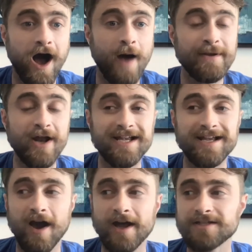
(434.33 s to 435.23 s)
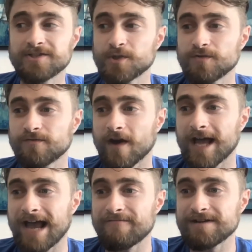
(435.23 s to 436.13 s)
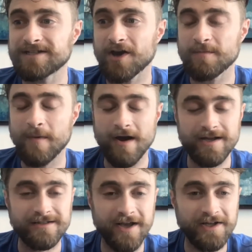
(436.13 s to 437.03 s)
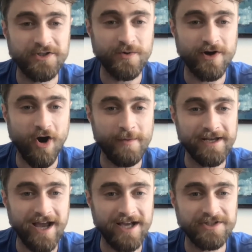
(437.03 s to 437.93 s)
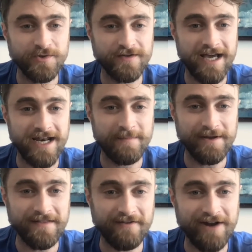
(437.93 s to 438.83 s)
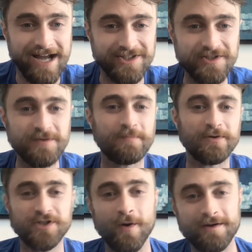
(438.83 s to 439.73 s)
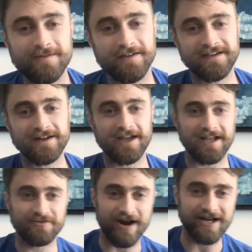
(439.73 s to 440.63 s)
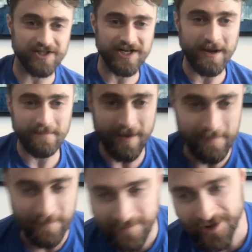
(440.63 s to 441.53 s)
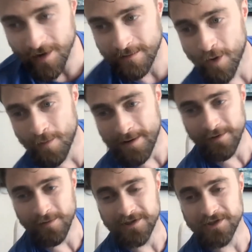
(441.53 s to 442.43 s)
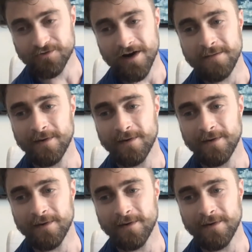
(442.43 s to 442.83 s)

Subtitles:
I mean, I sort of, every time I do a comedy, I sort of get a bit of that reaction. But so I feel like gradually I'm showing more people, which is great.